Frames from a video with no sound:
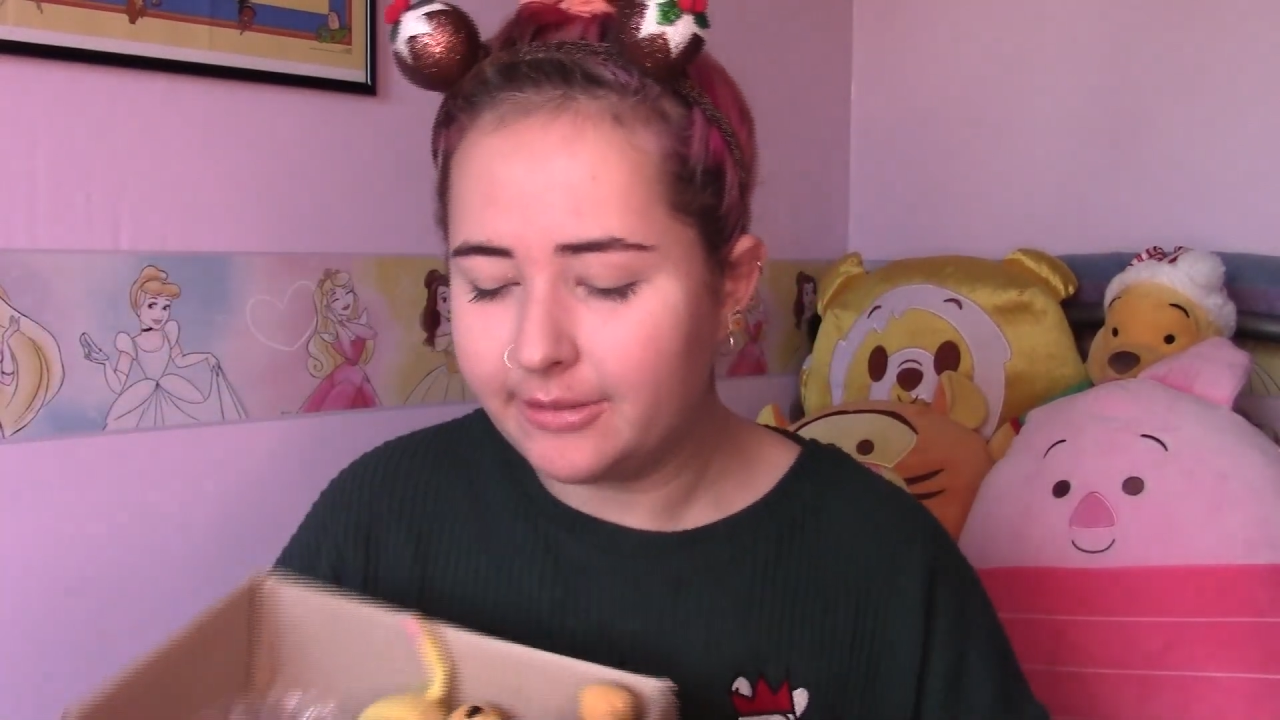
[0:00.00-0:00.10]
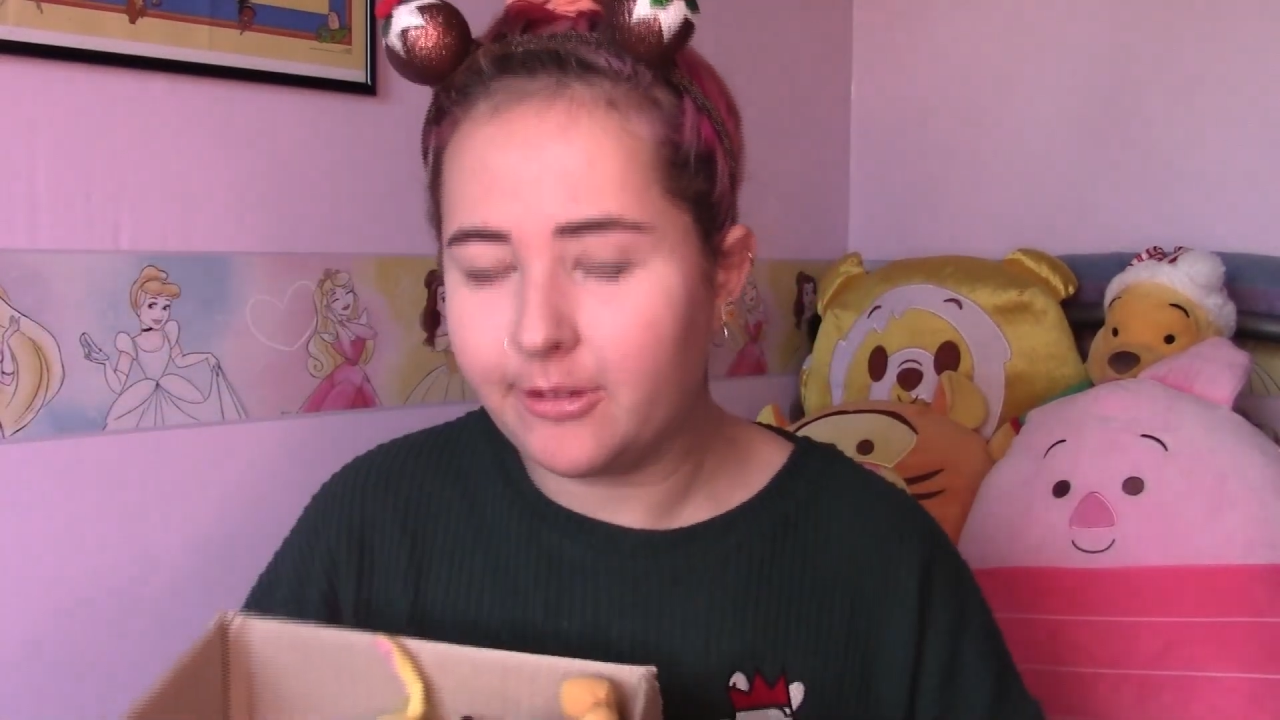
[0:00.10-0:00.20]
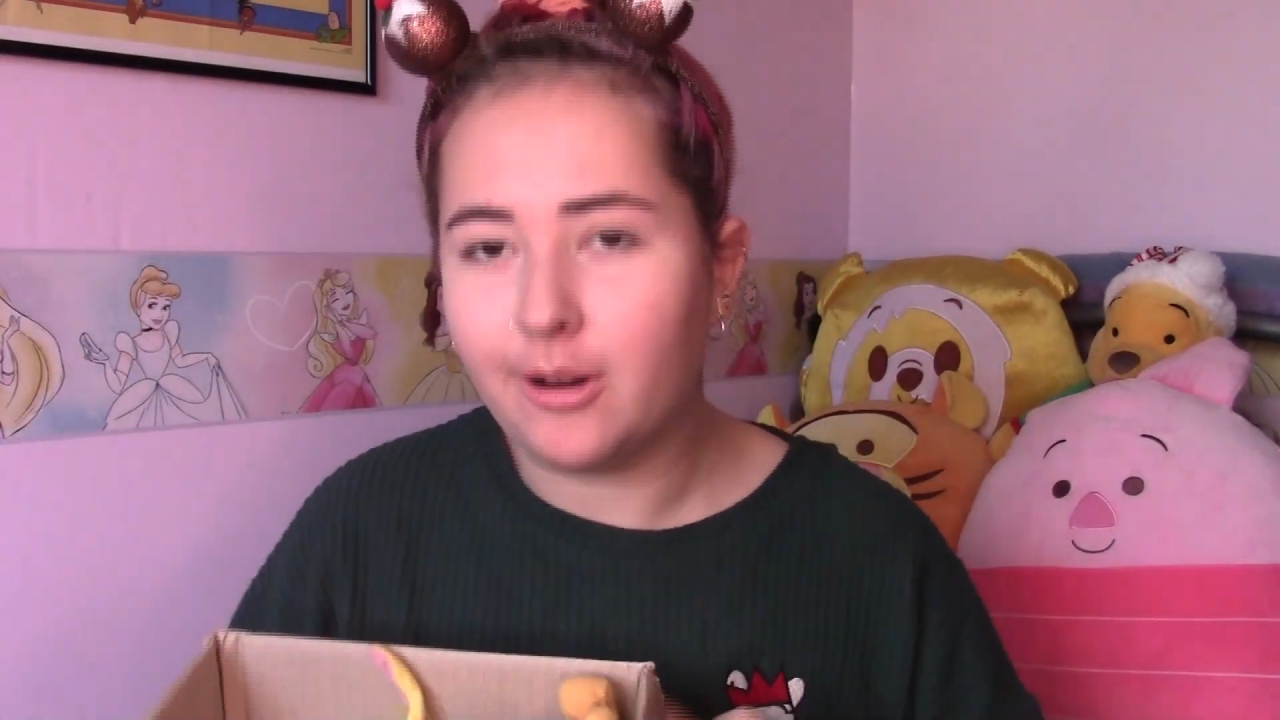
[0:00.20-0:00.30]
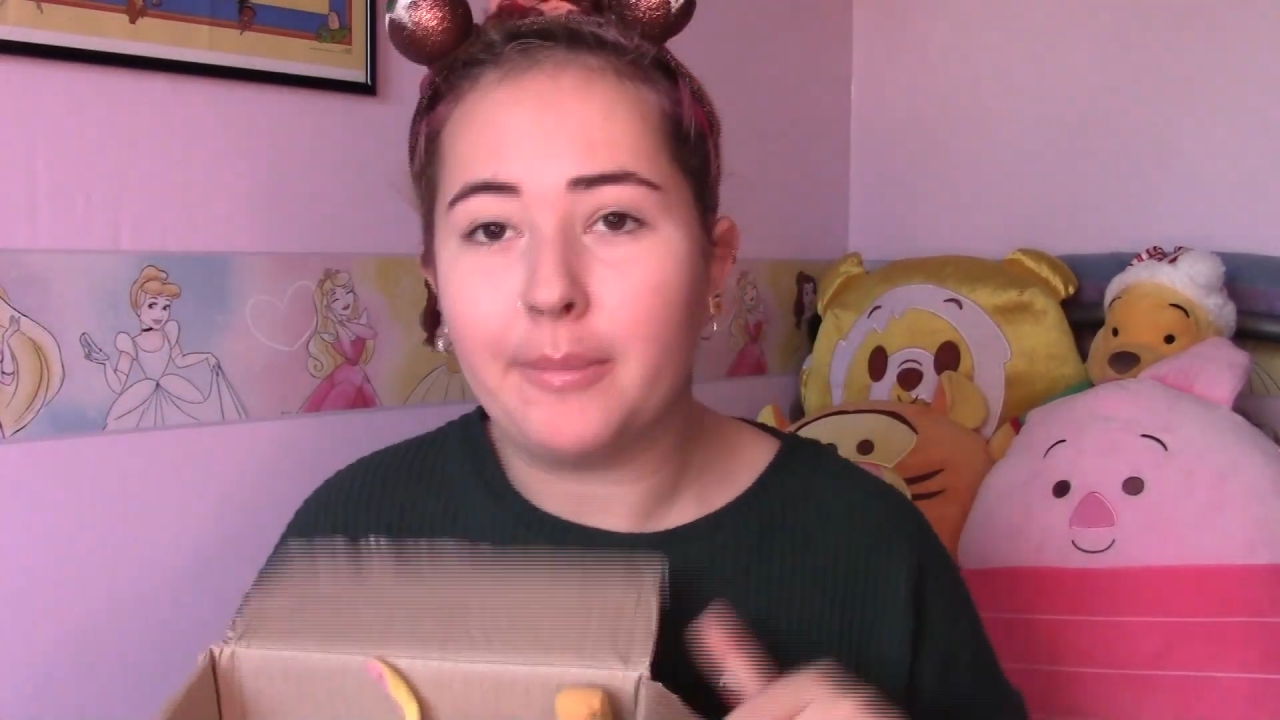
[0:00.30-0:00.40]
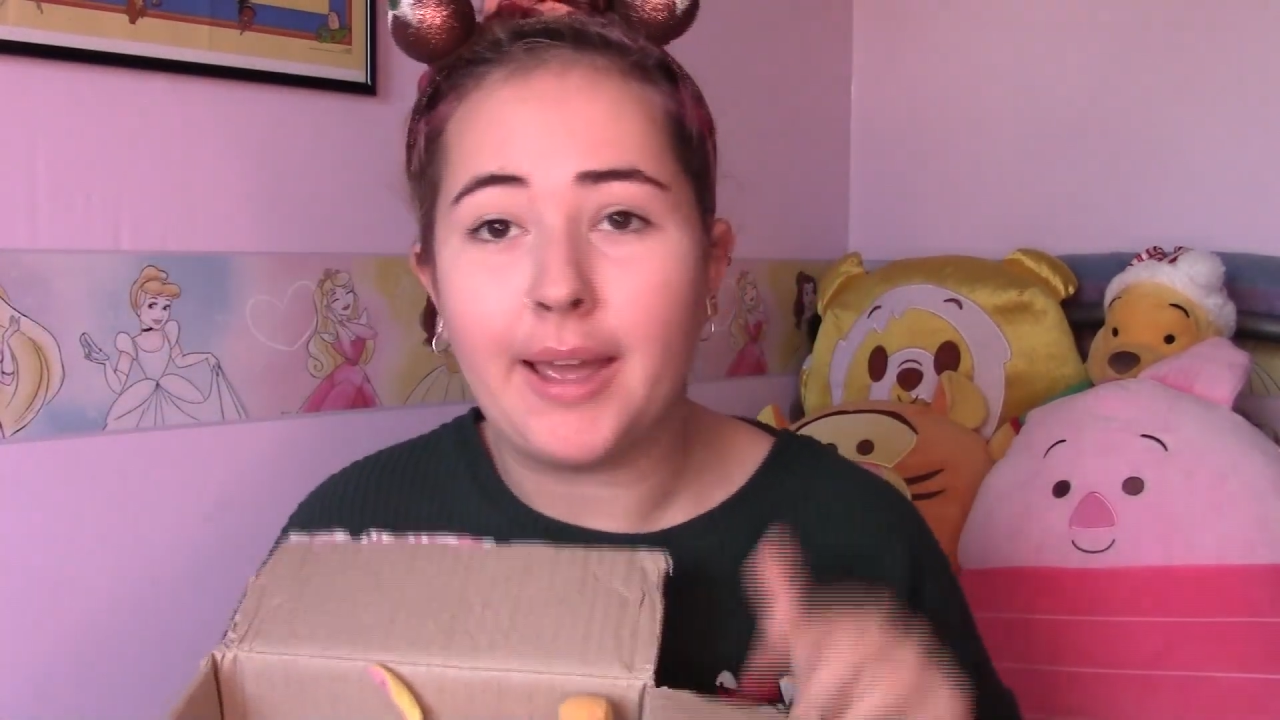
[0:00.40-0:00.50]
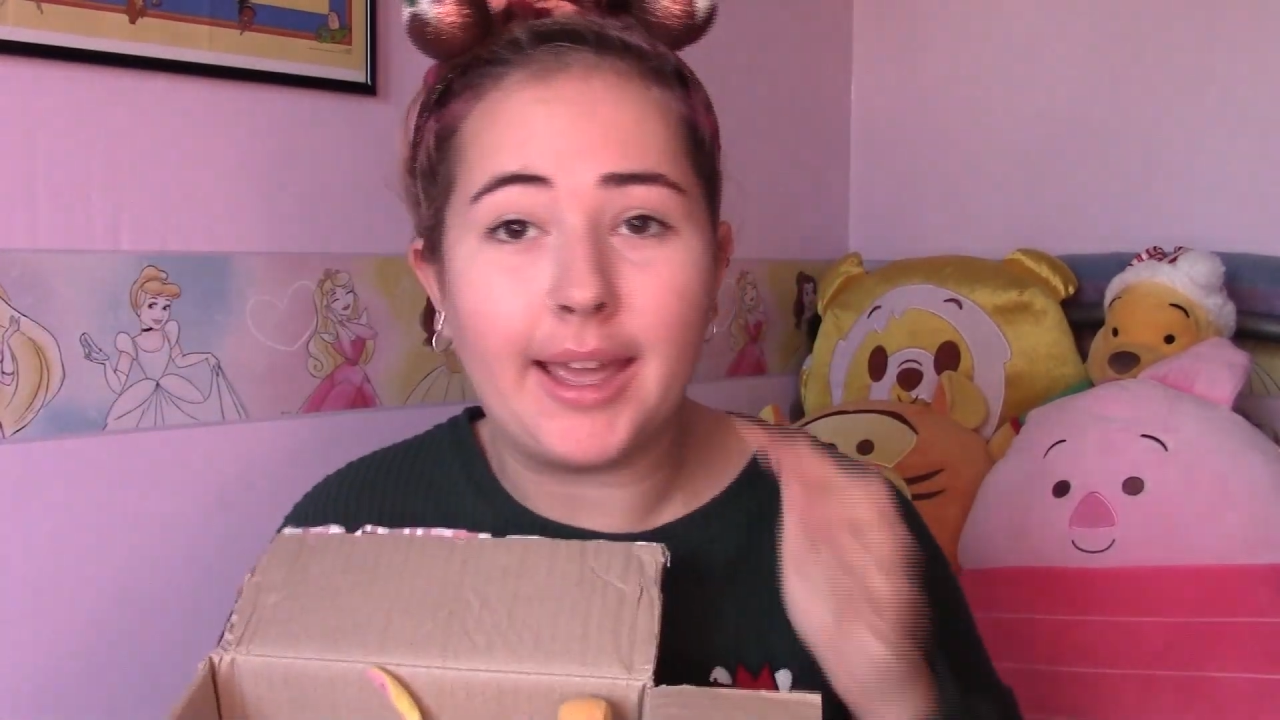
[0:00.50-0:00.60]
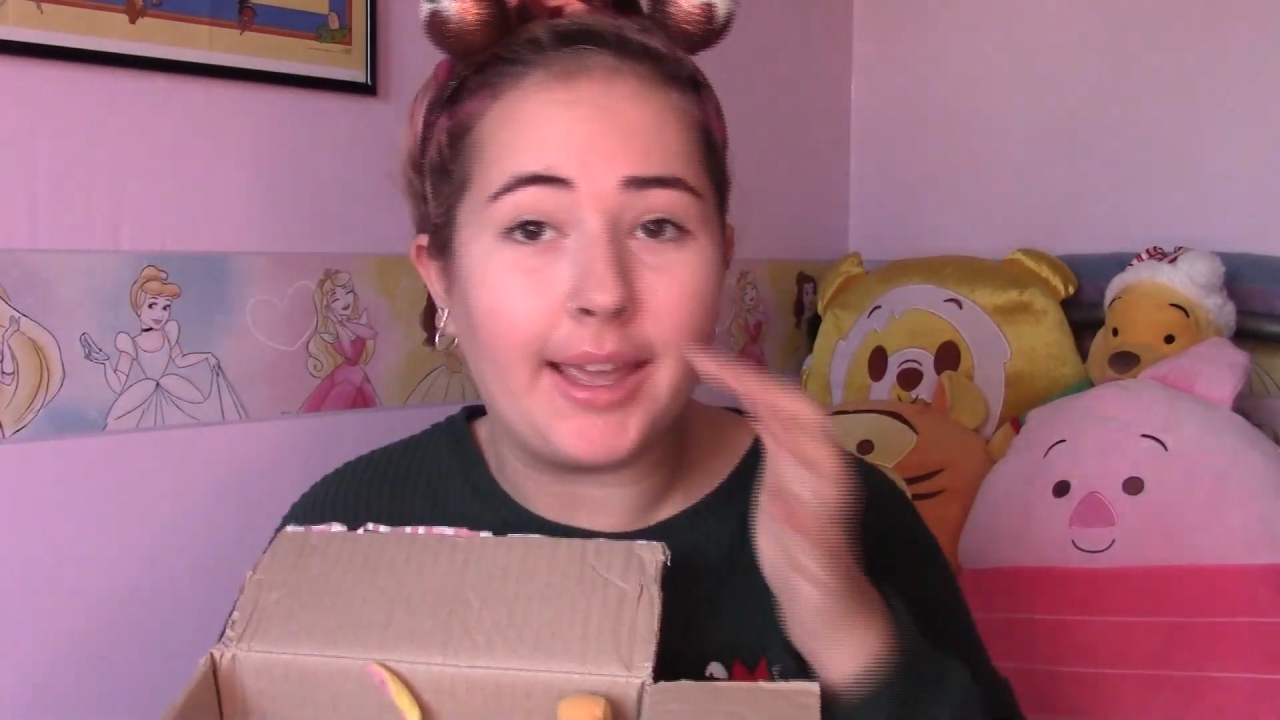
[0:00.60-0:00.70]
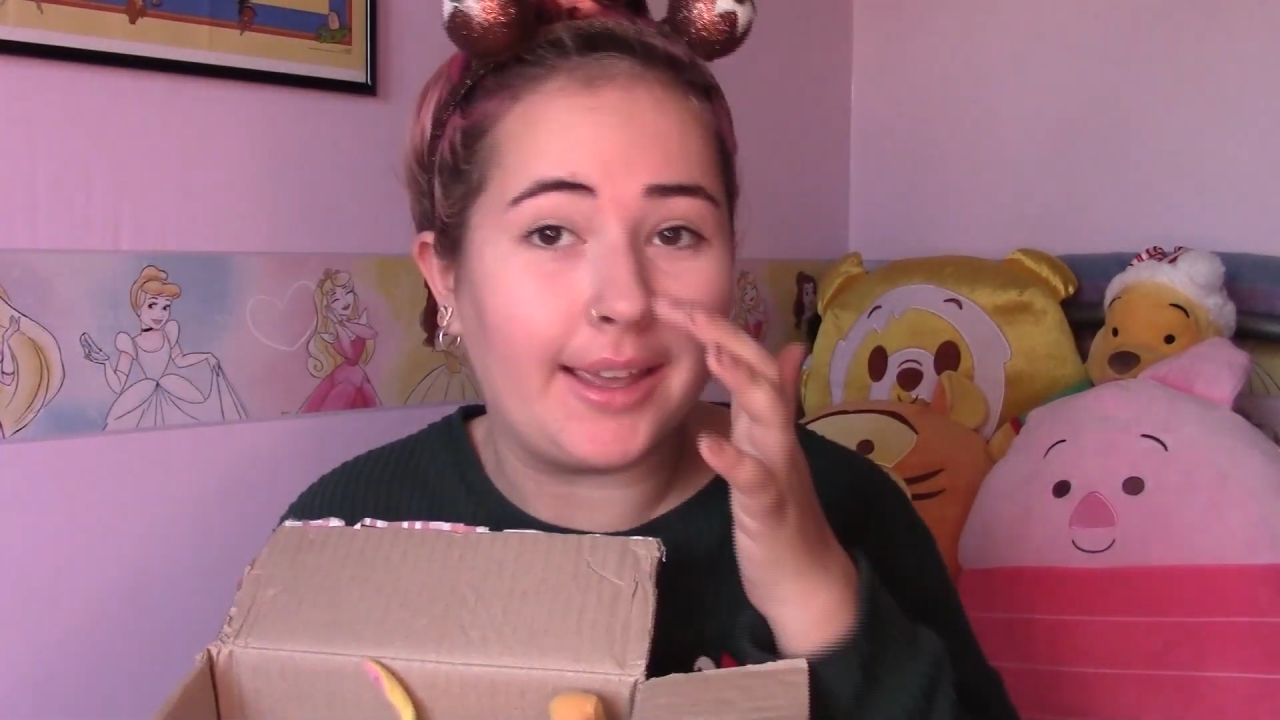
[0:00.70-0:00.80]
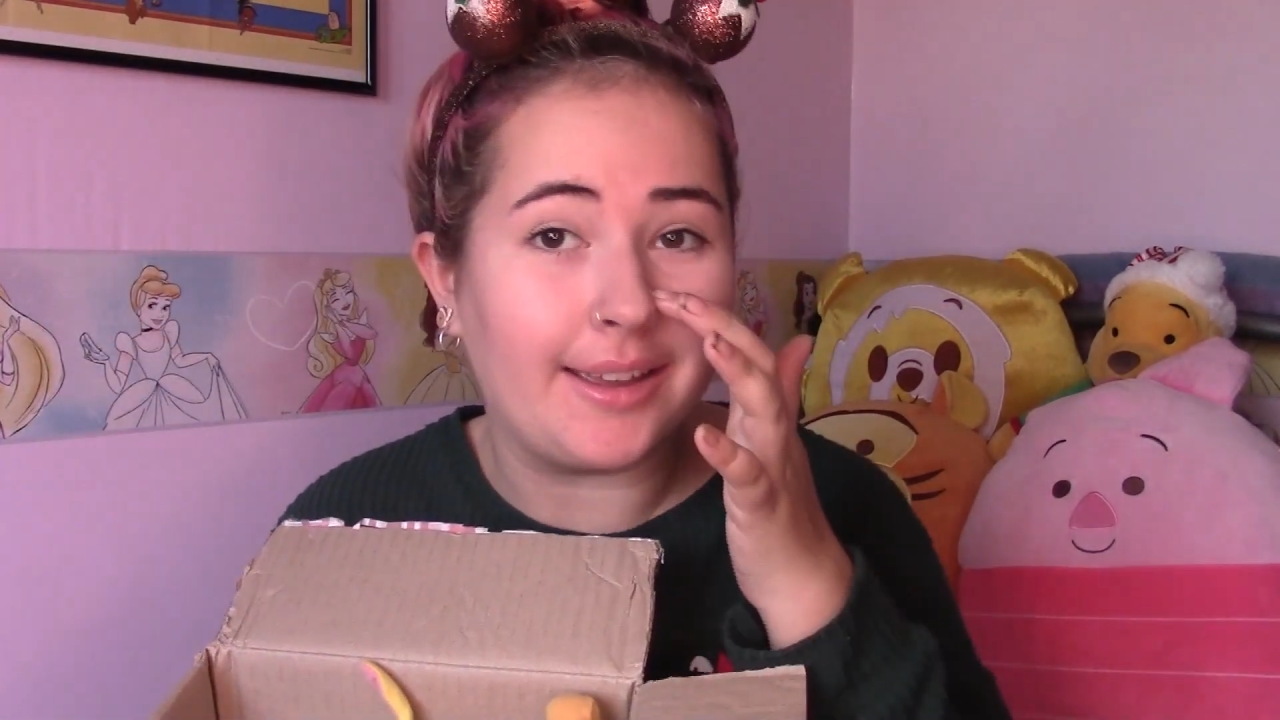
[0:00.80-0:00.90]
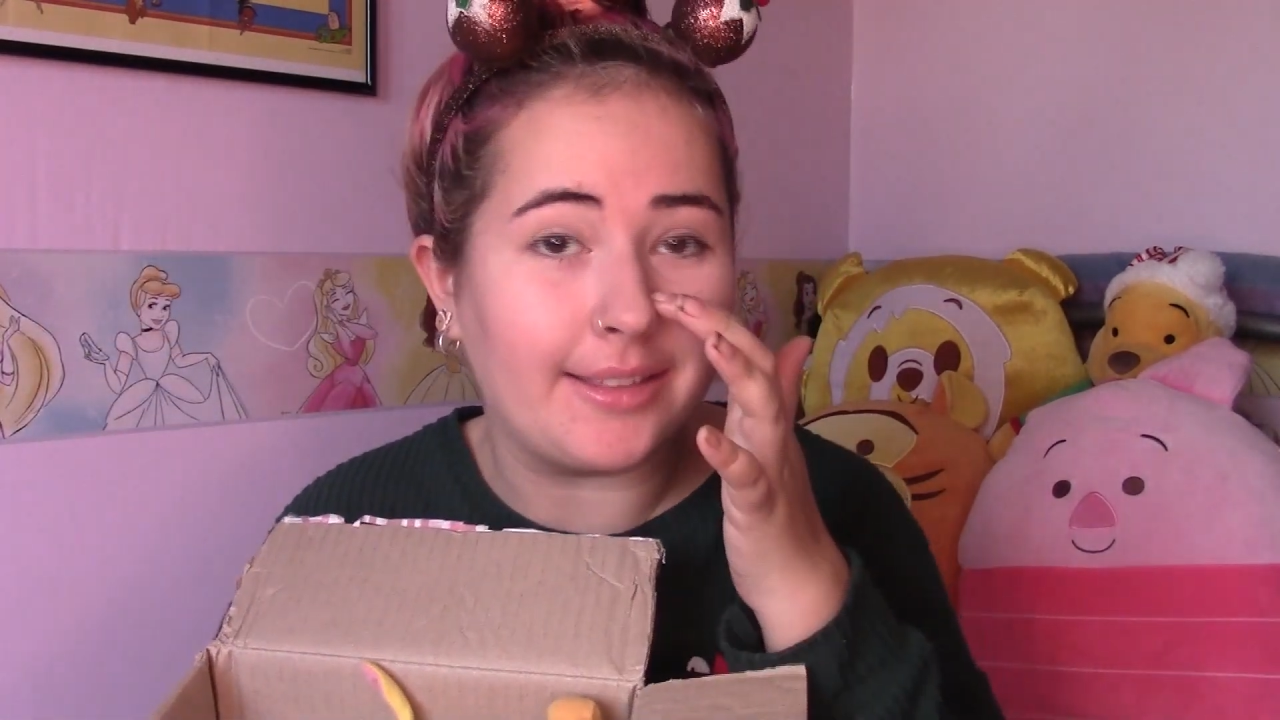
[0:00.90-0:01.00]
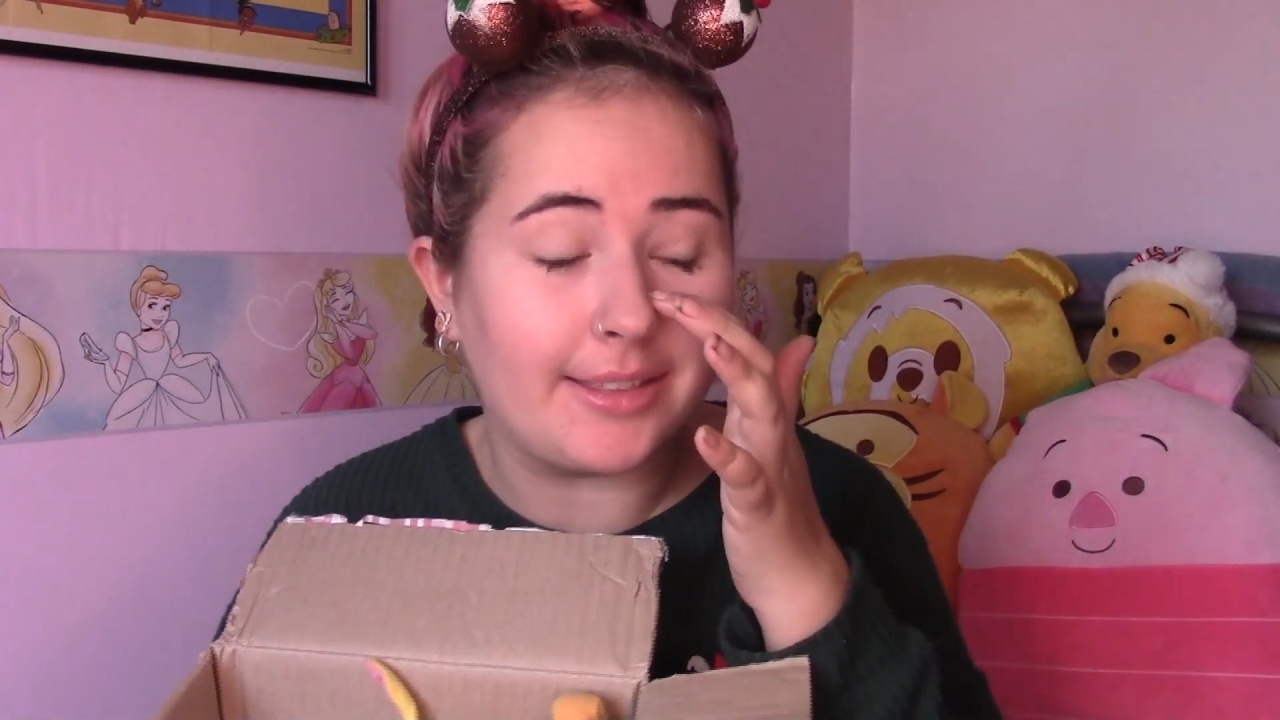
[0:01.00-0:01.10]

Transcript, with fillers: from a,